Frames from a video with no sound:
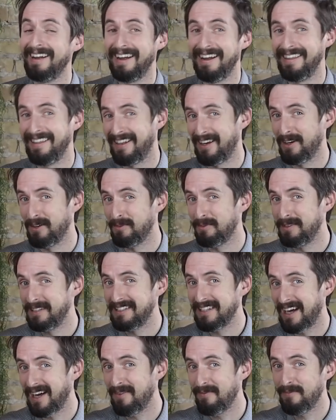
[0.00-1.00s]
and then it'll be
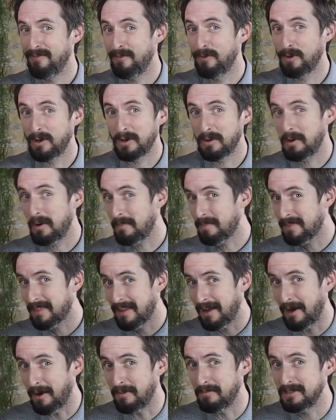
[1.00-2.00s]
time for
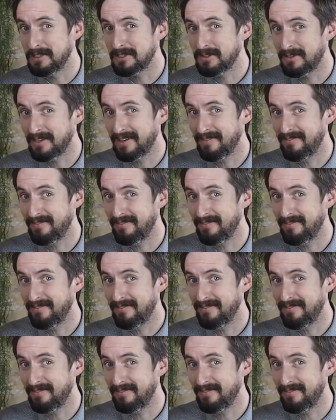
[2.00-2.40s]
our mystery